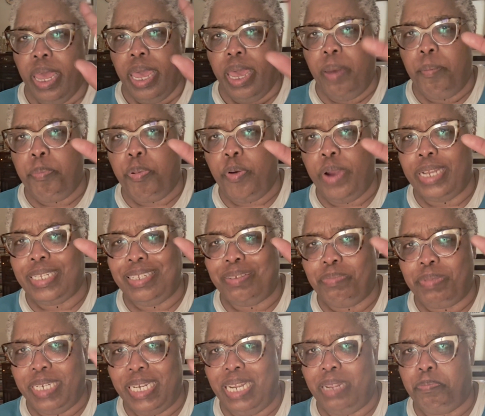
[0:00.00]
impressive
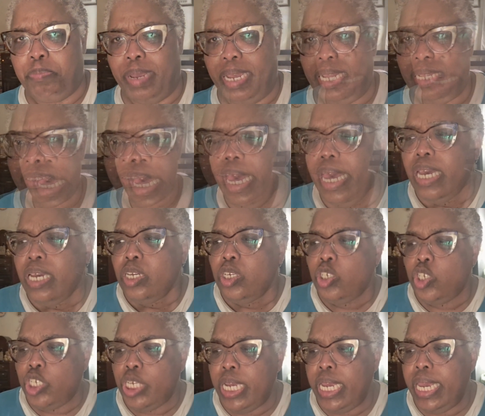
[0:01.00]
tidbits.
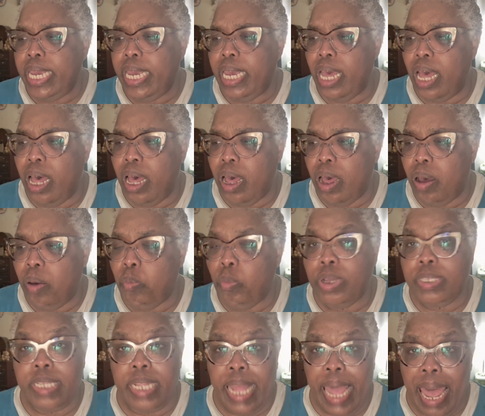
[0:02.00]
She
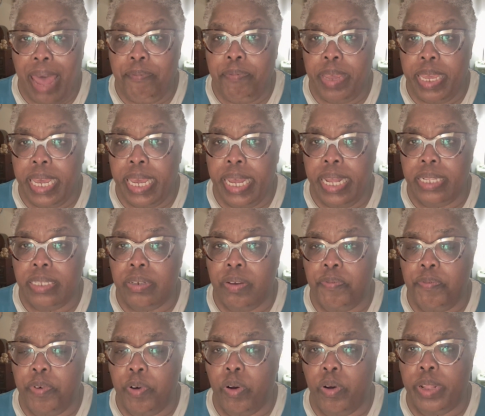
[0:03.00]
was an advocate
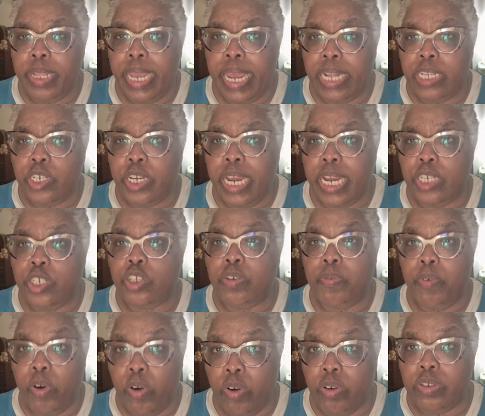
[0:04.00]
for the education
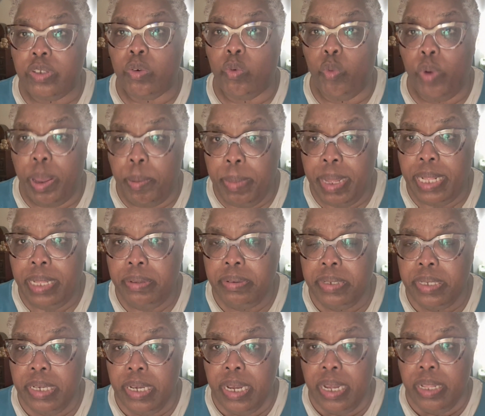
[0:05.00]
of girls and women.
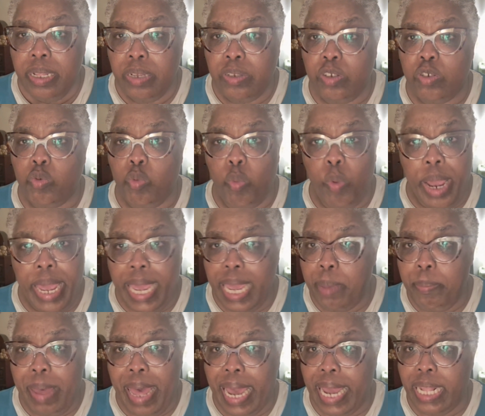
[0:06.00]
This is way
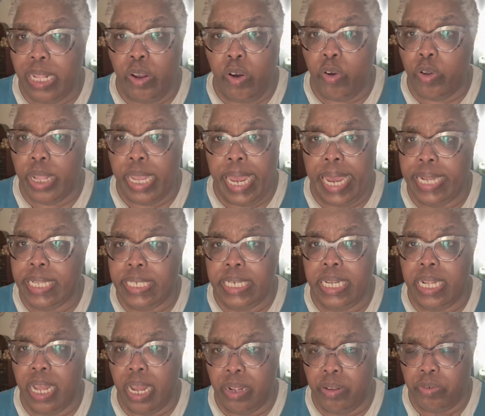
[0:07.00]
back in the early
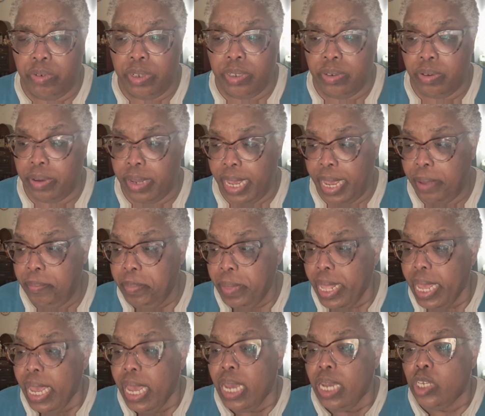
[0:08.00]
1800s. Okay,
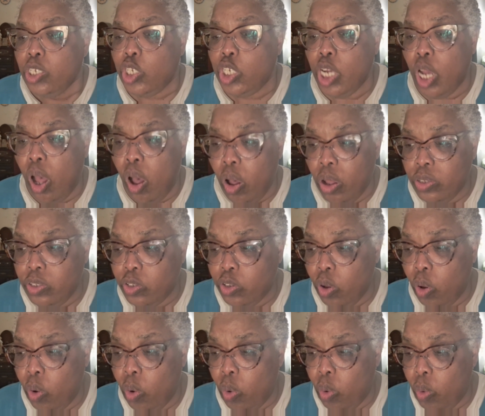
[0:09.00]
she
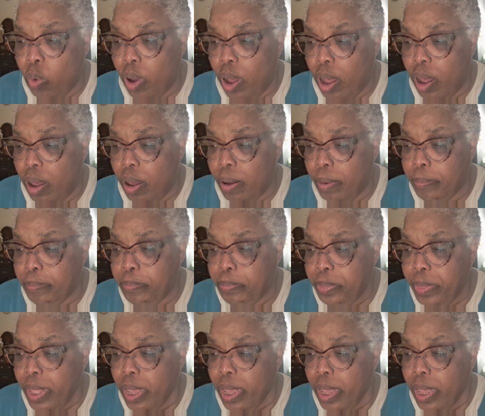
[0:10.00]
also